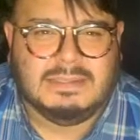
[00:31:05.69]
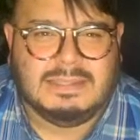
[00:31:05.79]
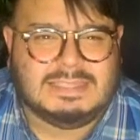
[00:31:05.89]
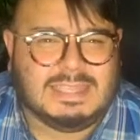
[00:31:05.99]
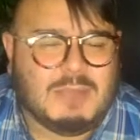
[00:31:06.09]

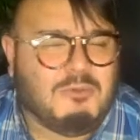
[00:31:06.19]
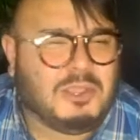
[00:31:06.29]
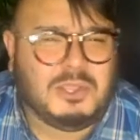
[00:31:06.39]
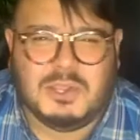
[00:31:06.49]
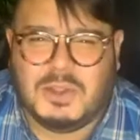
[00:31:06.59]
Listen, I
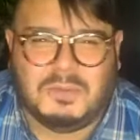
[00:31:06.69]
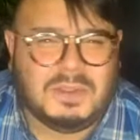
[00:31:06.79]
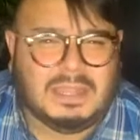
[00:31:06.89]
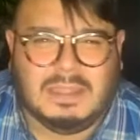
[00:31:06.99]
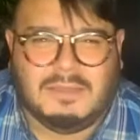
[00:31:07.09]
want you to know
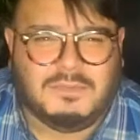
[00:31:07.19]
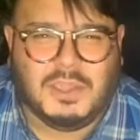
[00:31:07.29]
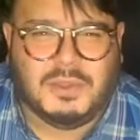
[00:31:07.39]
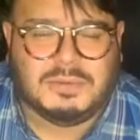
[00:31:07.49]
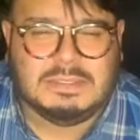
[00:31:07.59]
that I love
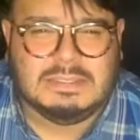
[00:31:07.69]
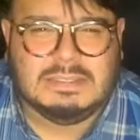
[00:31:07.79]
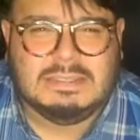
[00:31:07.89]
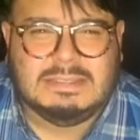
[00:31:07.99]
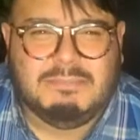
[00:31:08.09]
you.
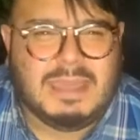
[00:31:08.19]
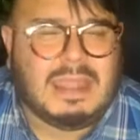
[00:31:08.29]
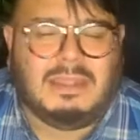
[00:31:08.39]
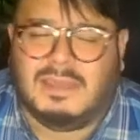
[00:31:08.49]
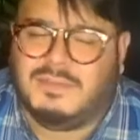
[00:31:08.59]
Man,
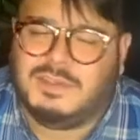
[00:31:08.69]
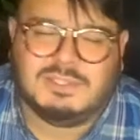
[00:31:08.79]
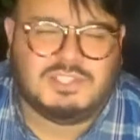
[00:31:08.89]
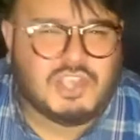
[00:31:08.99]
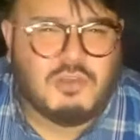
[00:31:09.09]
I love you
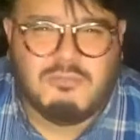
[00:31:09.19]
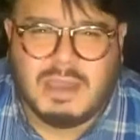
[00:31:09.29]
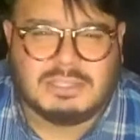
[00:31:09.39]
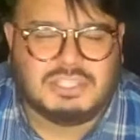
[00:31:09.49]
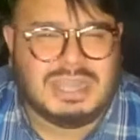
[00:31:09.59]
so
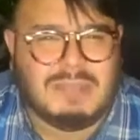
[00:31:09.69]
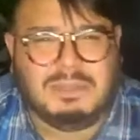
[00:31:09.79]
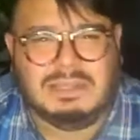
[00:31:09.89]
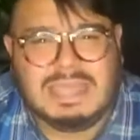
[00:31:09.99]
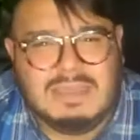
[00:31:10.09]
much, and I
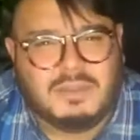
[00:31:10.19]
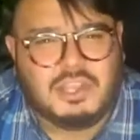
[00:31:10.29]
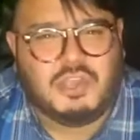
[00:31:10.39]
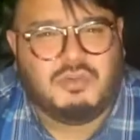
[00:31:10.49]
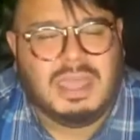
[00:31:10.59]
believe in
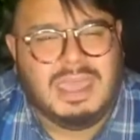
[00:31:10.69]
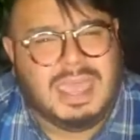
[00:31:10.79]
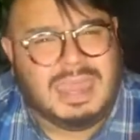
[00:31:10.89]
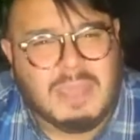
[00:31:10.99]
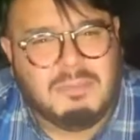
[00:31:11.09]
you,
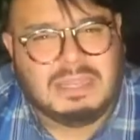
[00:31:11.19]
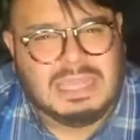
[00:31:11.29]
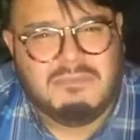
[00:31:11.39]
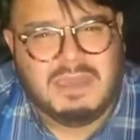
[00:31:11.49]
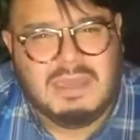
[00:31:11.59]
and I
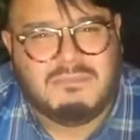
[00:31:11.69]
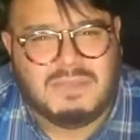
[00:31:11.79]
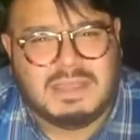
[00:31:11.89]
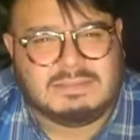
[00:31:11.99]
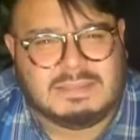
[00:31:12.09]
believe in
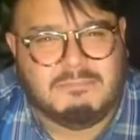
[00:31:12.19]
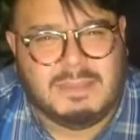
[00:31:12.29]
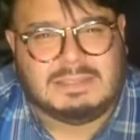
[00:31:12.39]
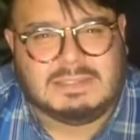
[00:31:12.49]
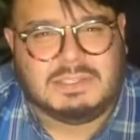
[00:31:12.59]
this
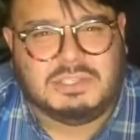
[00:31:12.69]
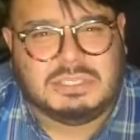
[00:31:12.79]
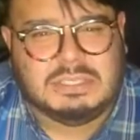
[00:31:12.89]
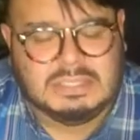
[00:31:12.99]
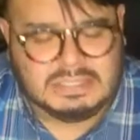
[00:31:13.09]

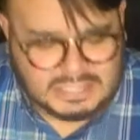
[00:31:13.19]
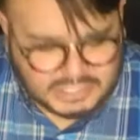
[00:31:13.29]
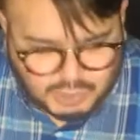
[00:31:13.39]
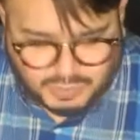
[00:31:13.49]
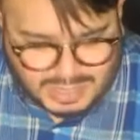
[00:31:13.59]
message.
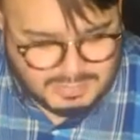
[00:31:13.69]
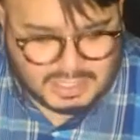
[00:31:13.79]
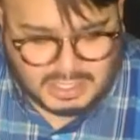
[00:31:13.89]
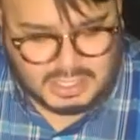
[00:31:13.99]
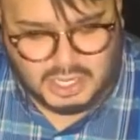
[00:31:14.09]
And you know what? I'm
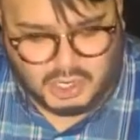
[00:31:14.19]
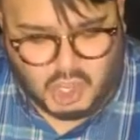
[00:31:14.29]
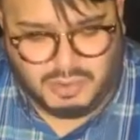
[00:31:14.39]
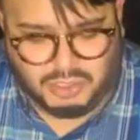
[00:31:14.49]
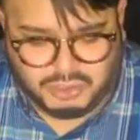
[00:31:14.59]
going to
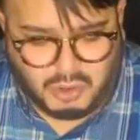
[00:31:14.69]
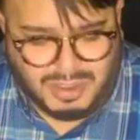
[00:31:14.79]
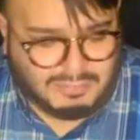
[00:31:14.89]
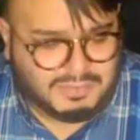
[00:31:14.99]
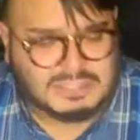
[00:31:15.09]
go and throw
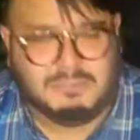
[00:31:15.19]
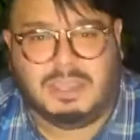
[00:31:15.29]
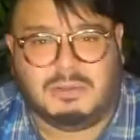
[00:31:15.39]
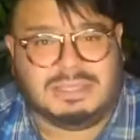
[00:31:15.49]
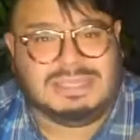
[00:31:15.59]
out this
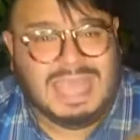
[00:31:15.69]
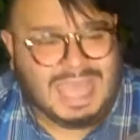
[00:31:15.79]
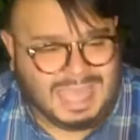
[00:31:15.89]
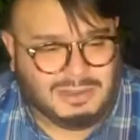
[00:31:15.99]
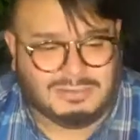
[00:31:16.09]
beer because
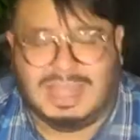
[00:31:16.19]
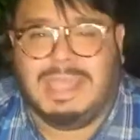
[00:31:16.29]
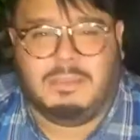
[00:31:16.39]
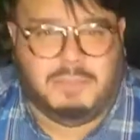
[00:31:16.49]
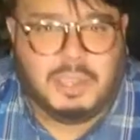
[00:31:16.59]
I don't
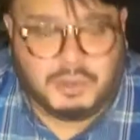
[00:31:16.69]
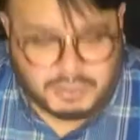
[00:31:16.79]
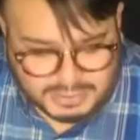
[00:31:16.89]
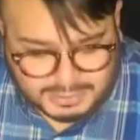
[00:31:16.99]
like beer.